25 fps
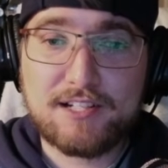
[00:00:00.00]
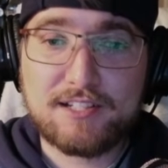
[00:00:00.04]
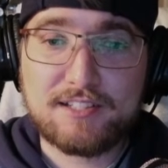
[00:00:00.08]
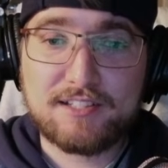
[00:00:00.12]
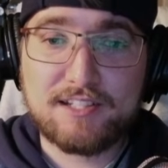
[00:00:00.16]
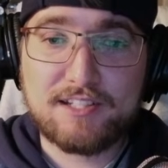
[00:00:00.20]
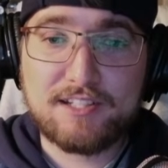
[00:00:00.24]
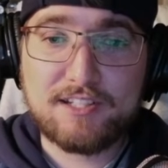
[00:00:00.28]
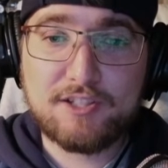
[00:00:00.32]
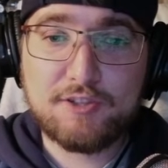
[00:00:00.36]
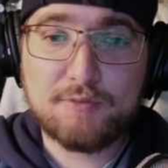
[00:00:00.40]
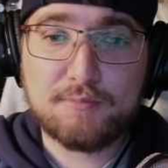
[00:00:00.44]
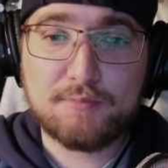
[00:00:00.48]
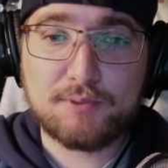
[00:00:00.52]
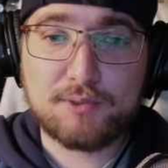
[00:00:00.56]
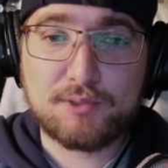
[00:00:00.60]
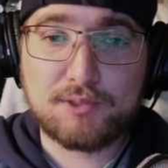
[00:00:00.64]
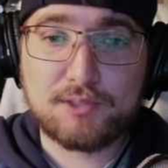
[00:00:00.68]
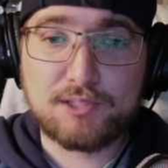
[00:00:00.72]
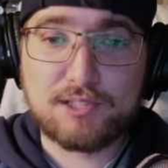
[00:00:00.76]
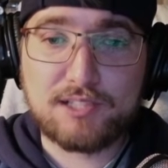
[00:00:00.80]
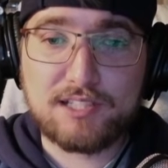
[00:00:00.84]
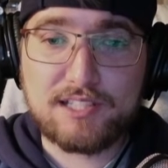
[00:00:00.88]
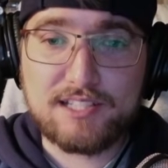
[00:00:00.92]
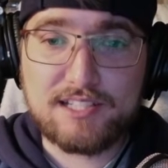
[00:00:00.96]
can you
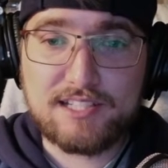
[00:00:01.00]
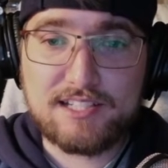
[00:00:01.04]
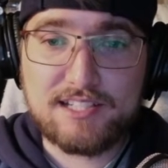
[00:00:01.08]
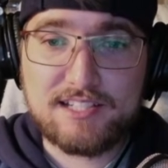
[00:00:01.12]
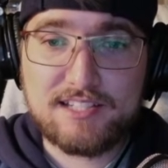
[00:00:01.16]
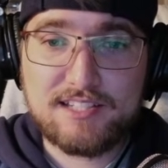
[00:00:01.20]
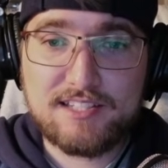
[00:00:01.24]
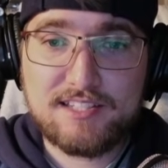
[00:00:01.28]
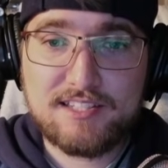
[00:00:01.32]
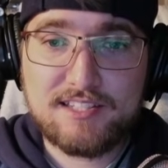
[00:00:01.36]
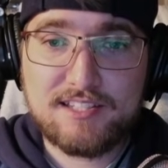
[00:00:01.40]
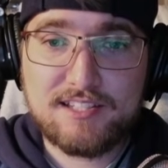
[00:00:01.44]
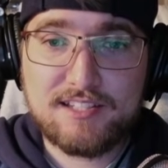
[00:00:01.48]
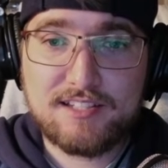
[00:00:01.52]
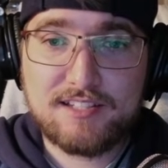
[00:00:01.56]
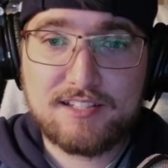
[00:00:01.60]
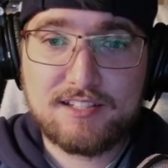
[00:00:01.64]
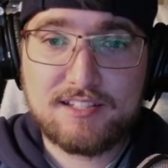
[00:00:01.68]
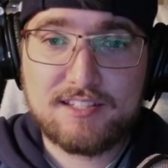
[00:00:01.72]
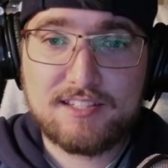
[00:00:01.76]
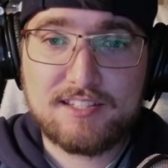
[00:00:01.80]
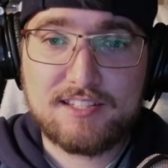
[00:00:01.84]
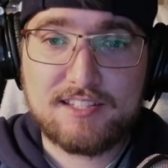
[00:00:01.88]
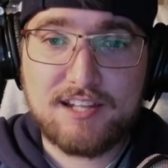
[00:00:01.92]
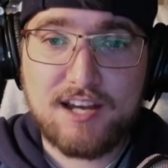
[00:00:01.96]
please
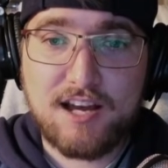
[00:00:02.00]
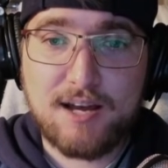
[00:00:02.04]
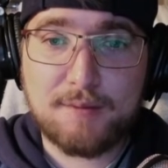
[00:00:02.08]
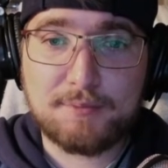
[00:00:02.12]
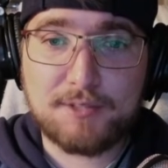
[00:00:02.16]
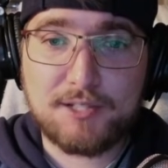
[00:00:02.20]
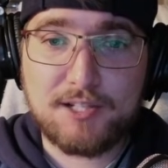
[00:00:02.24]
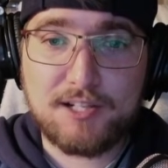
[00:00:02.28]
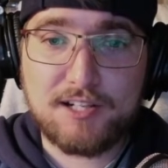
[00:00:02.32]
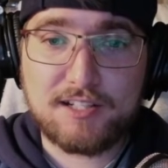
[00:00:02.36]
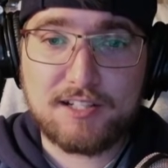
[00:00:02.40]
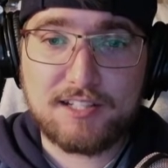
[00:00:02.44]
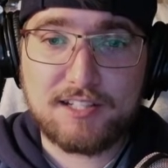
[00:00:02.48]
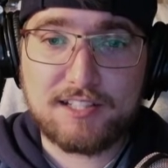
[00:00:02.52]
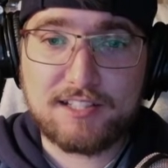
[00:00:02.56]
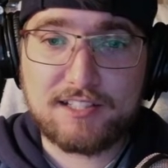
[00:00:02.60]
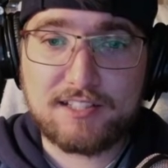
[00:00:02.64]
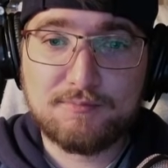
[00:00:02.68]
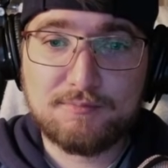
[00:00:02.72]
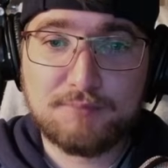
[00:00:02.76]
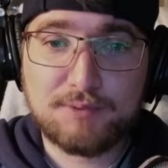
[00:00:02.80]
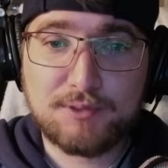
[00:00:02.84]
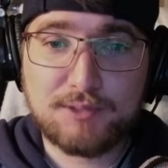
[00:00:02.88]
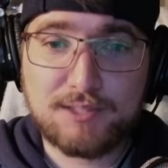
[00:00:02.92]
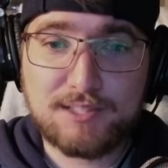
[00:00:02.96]
stop talking?
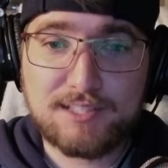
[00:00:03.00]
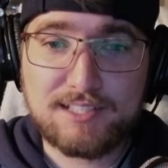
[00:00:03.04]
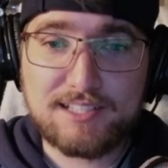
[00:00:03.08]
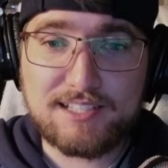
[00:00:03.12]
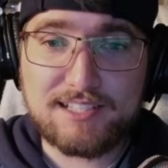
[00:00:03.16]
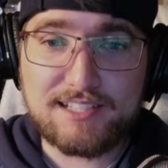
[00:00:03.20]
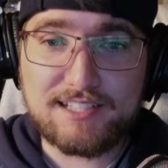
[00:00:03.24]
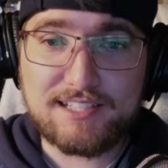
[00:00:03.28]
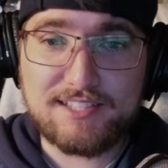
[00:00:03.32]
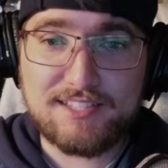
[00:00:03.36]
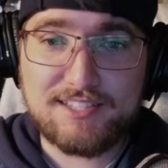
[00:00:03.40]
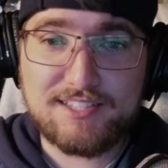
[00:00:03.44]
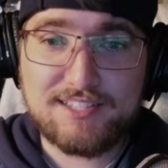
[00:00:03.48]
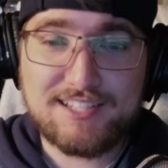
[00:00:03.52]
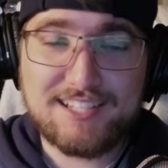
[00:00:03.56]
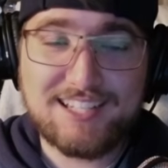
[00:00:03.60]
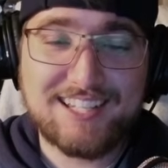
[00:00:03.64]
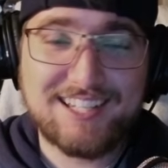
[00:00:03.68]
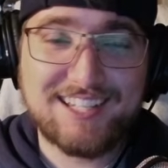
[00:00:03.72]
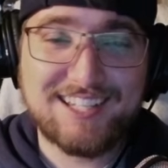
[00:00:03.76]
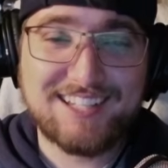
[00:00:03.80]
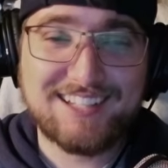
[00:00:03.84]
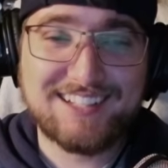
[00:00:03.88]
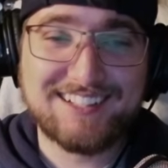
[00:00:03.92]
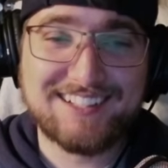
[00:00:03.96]
Please.
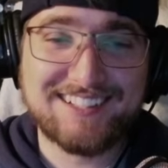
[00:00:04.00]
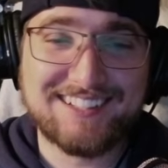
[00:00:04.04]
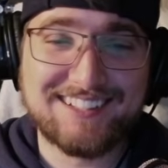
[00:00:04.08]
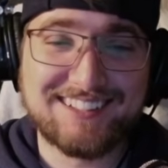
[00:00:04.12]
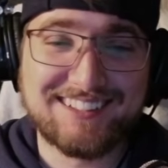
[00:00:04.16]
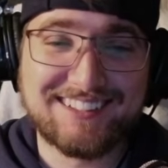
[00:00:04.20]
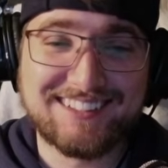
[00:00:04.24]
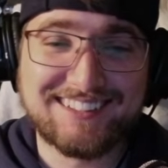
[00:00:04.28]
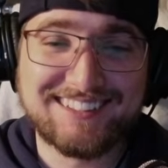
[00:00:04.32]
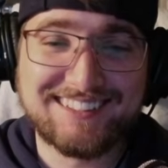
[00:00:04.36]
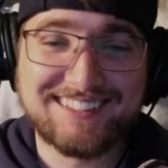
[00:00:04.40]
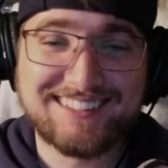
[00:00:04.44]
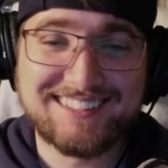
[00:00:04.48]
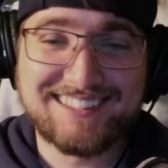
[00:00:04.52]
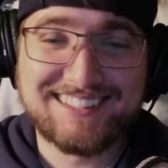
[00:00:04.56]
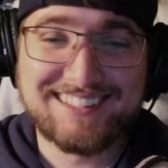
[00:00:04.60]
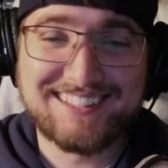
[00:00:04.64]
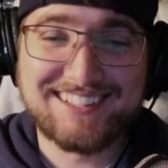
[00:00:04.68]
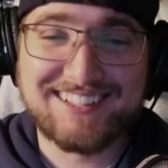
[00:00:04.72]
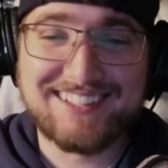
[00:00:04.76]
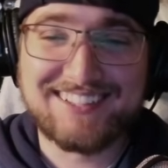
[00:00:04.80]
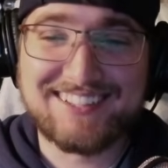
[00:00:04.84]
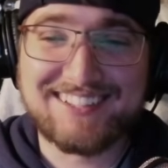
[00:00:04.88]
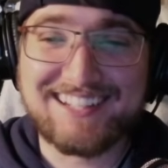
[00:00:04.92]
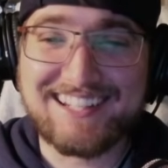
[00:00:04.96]

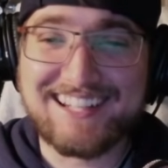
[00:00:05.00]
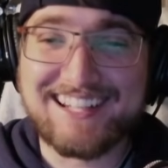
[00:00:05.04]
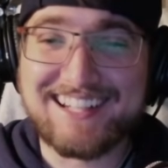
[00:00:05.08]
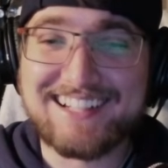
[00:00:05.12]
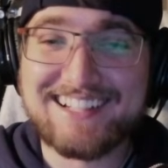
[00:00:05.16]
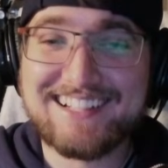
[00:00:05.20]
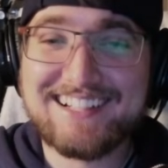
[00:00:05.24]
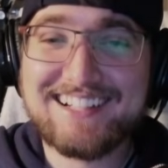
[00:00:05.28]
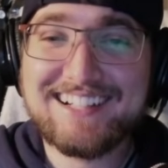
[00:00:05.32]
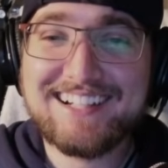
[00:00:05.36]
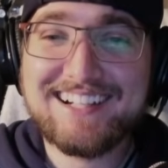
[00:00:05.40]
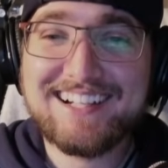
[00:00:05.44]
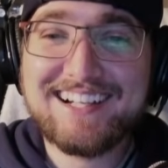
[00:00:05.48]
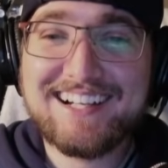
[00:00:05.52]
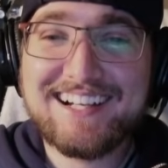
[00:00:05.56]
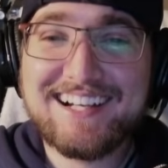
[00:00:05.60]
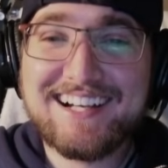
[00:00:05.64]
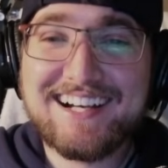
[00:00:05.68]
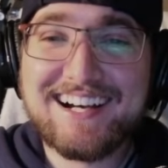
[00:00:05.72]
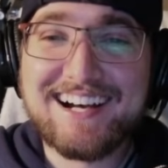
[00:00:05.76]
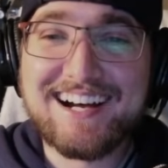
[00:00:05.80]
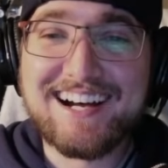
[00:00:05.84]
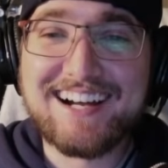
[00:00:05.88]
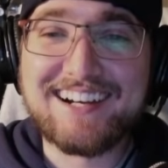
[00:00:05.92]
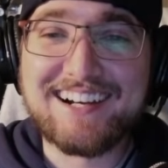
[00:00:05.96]
Okay.
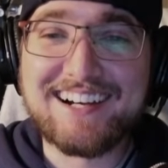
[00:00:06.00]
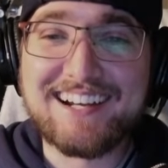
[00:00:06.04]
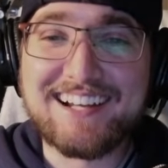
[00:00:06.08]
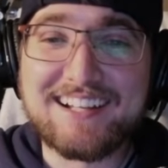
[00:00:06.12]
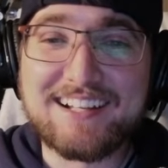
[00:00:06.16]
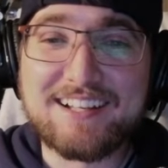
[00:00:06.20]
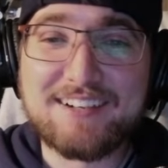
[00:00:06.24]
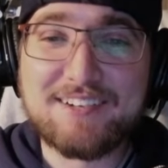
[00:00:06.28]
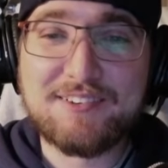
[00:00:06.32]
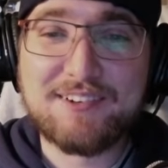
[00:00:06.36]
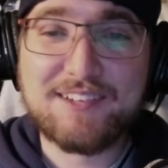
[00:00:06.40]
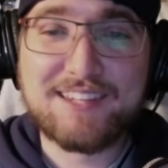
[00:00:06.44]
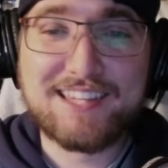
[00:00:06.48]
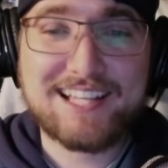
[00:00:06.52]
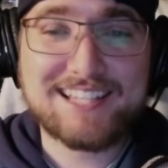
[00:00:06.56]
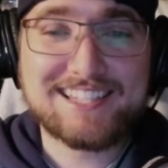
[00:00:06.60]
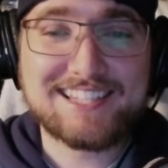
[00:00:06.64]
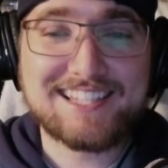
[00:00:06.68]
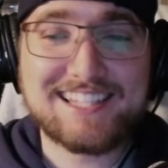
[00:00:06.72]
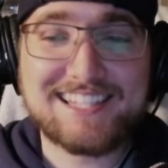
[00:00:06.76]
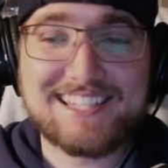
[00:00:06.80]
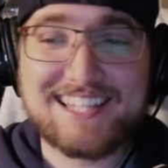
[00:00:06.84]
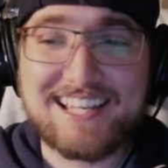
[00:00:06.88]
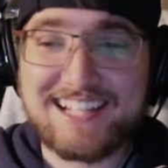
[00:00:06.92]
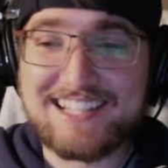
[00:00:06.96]
All right. Well, that's
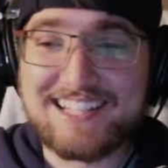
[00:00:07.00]
the second